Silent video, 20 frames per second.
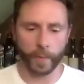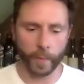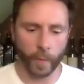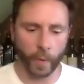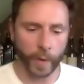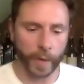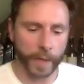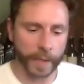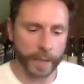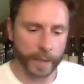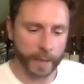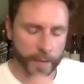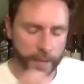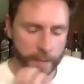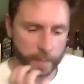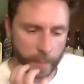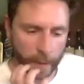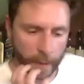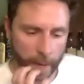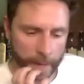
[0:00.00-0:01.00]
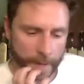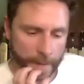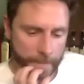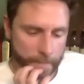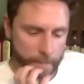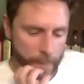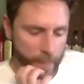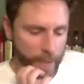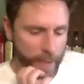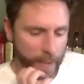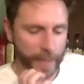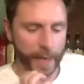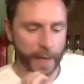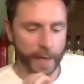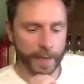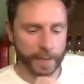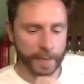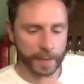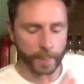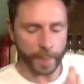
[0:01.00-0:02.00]
oiliness, but yeah,
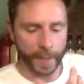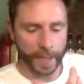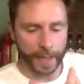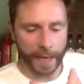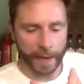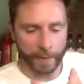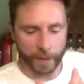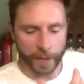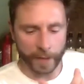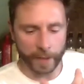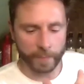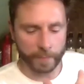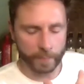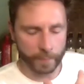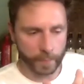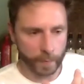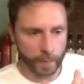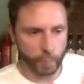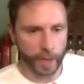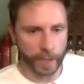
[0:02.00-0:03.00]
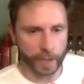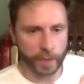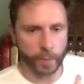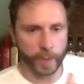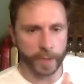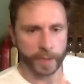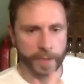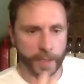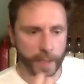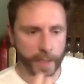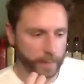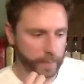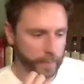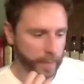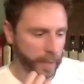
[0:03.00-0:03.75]
it's a big, heavy, rich whiskey.